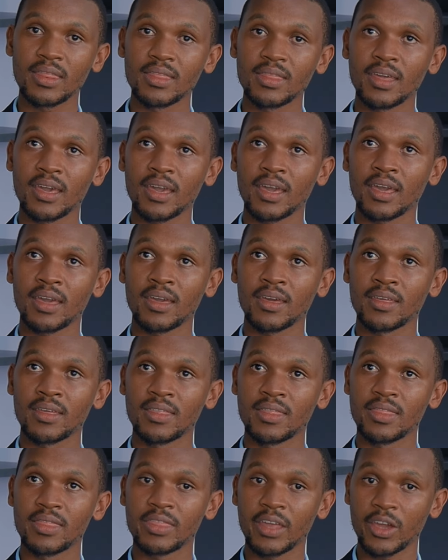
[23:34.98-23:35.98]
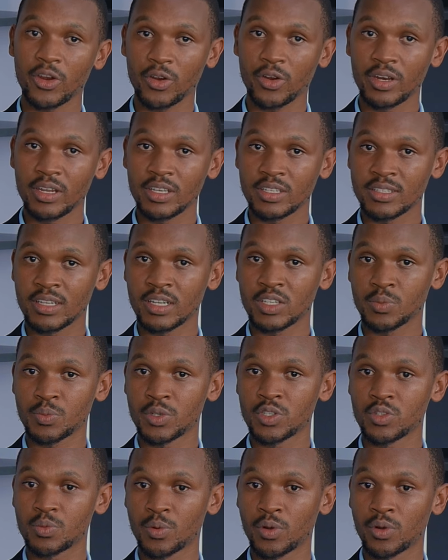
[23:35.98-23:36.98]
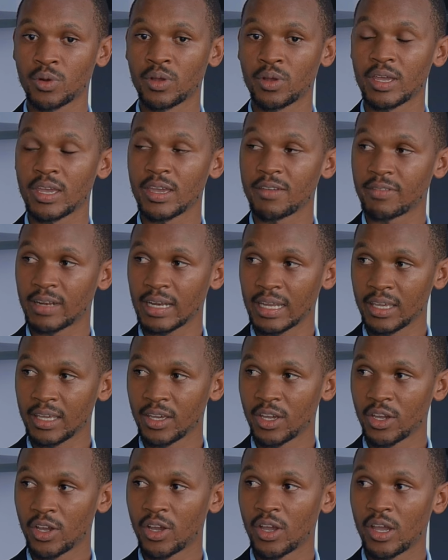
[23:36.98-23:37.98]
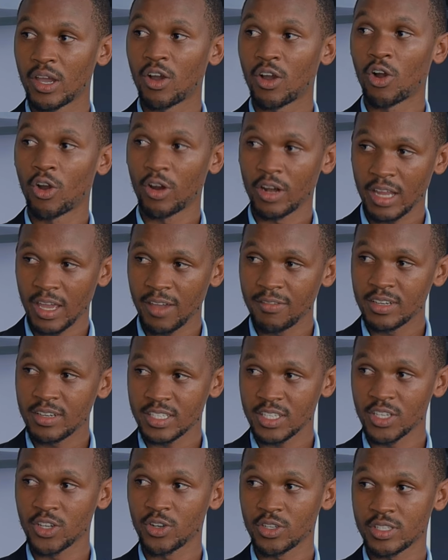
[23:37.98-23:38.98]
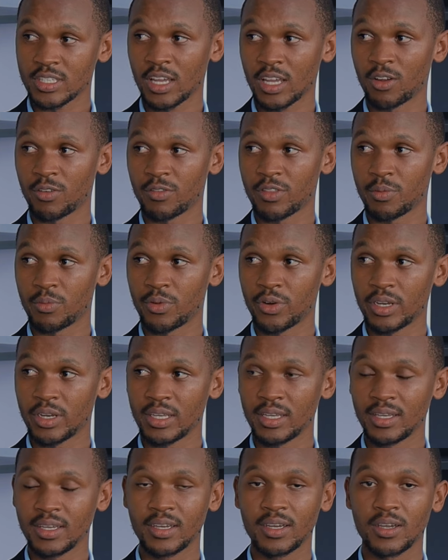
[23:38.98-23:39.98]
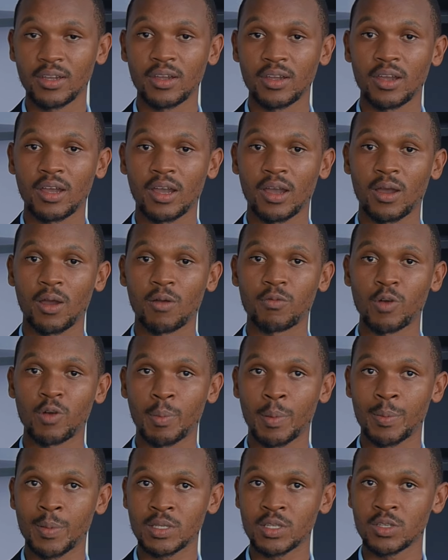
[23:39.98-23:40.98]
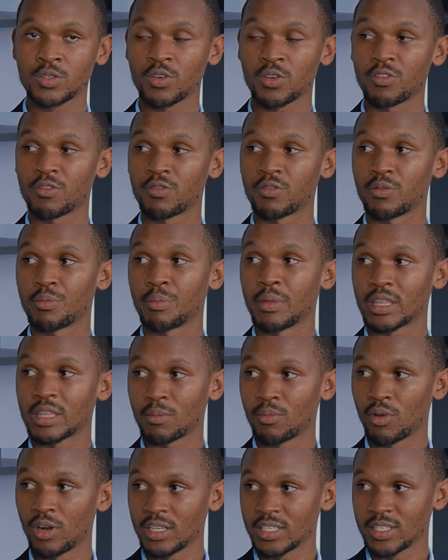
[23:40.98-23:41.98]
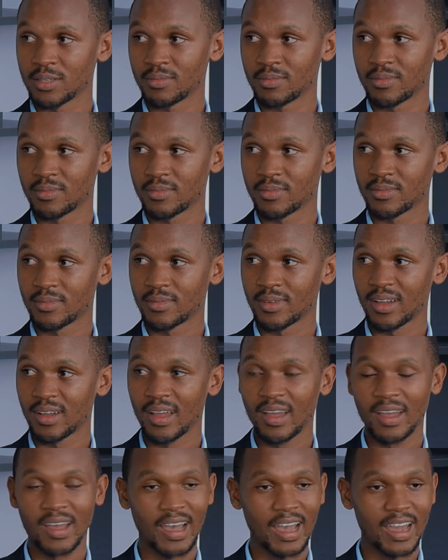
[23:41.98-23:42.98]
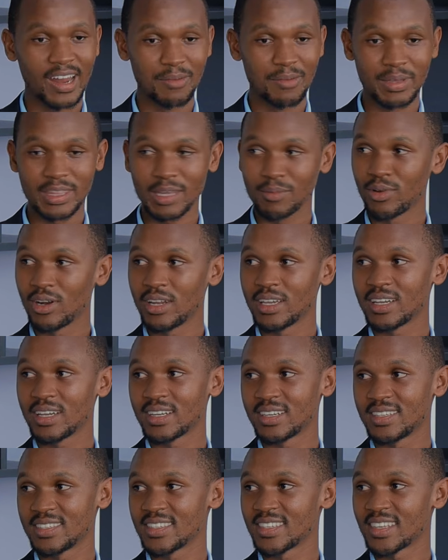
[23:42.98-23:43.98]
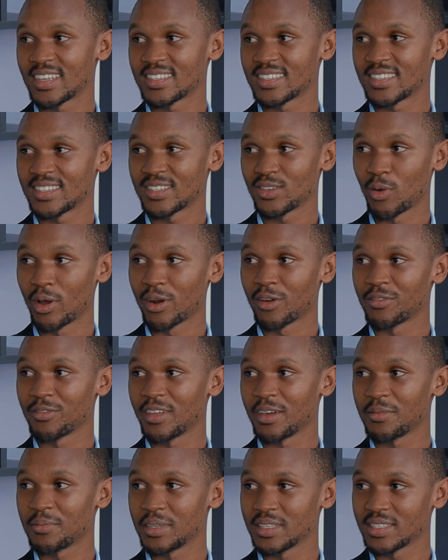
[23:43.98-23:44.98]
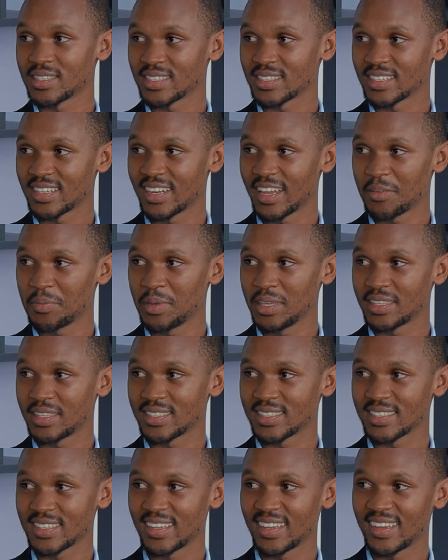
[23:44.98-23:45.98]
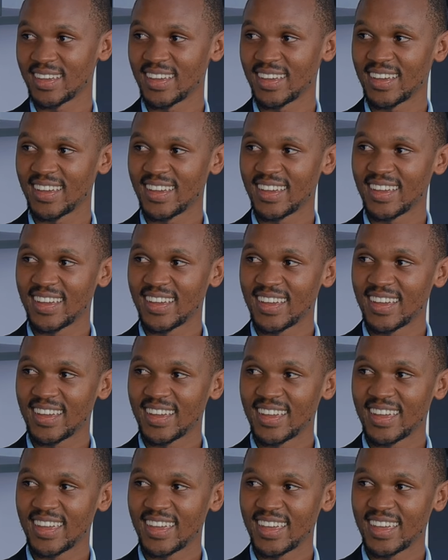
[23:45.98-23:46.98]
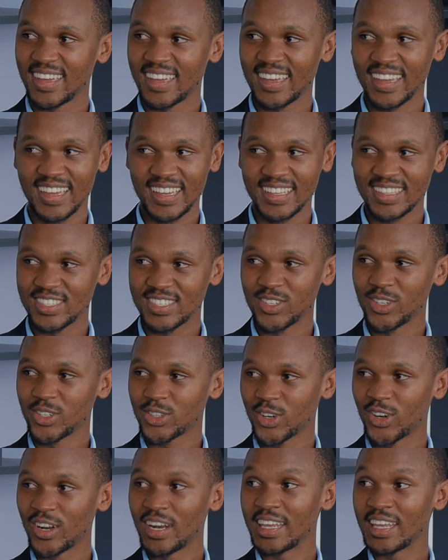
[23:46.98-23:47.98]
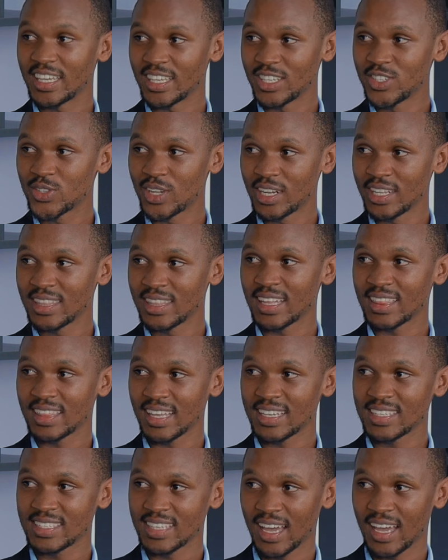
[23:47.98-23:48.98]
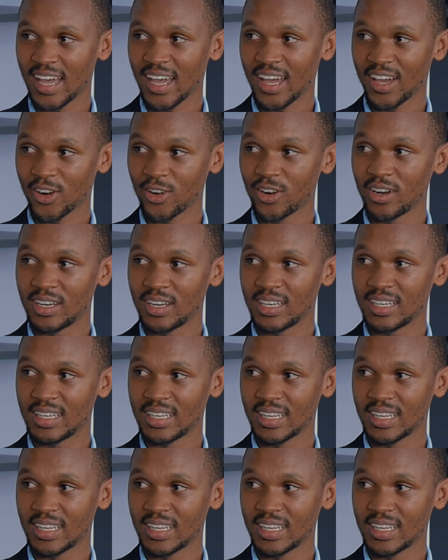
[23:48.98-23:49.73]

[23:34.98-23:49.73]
the thyroid is responsible heavily on every single cell of the body uh, for purposes of metabolism. Mm-hmm. And metabolic diseases, one of them is diabetes. Uh. It's not only insulin that takes a role,